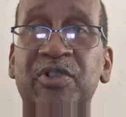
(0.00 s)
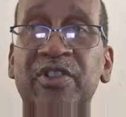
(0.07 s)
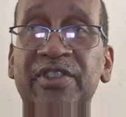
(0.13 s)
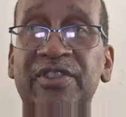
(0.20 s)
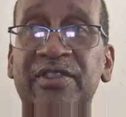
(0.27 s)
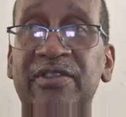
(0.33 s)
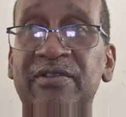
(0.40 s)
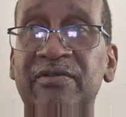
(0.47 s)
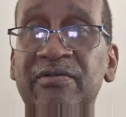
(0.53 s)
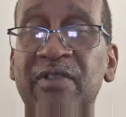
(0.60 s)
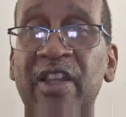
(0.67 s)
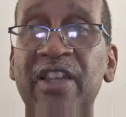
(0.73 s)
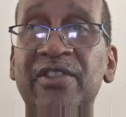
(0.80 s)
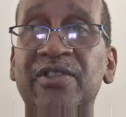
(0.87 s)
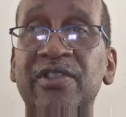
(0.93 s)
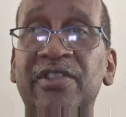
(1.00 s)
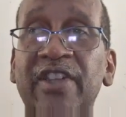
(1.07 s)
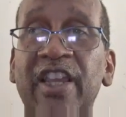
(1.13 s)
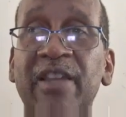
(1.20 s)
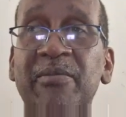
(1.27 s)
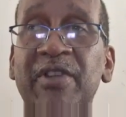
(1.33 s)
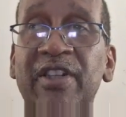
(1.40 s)
put
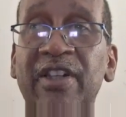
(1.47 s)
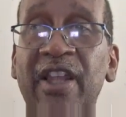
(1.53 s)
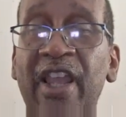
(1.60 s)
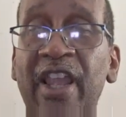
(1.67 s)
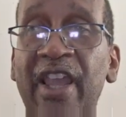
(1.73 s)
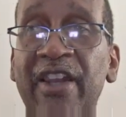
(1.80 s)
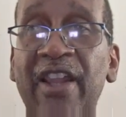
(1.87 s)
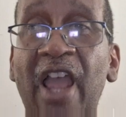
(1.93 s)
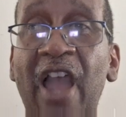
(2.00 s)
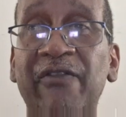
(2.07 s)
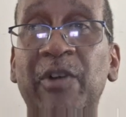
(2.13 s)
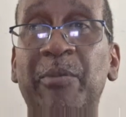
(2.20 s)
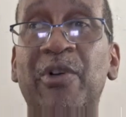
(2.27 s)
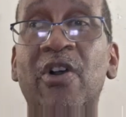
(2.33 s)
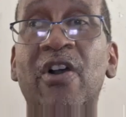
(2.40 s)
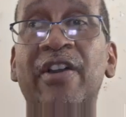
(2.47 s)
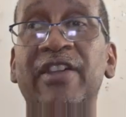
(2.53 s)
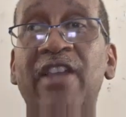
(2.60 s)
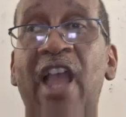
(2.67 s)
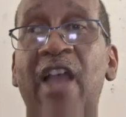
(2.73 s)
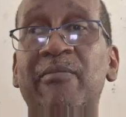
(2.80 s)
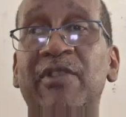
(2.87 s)
entertainment and have a
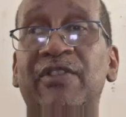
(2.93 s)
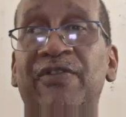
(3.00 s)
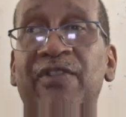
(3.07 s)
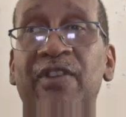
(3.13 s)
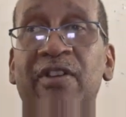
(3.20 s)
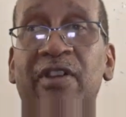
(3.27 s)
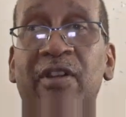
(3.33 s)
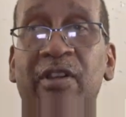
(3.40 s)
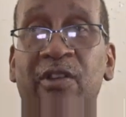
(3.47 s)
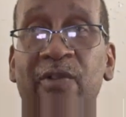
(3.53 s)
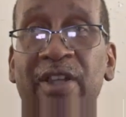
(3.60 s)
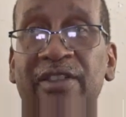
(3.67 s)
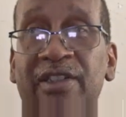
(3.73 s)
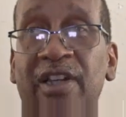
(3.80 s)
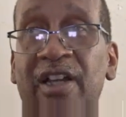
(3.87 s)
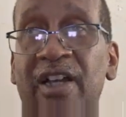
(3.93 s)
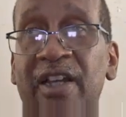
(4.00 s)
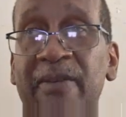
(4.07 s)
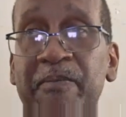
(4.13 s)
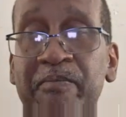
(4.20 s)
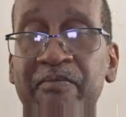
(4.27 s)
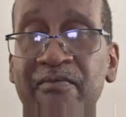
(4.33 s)
party atmosphere and a great time.